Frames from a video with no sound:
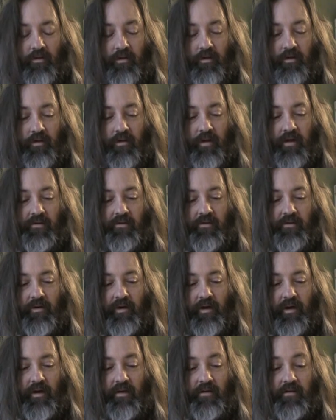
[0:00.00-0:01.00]
the
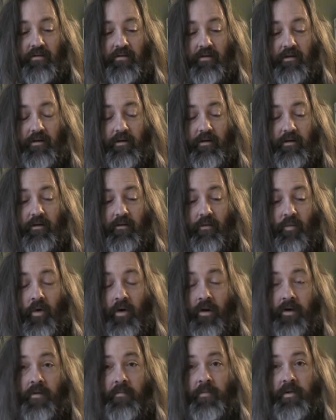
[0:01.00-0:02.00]
Israelites
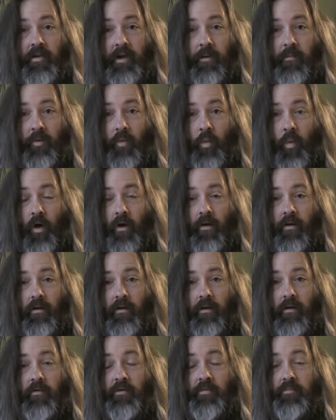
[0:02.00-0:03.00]
wanted to be number one.
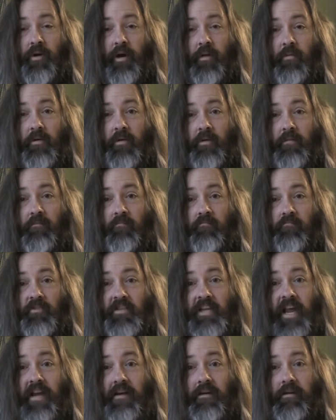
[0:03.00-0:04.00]
He was probably
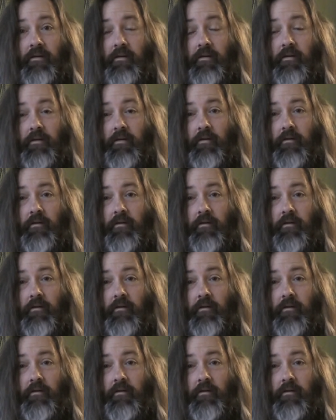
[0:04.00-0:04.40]
Satan.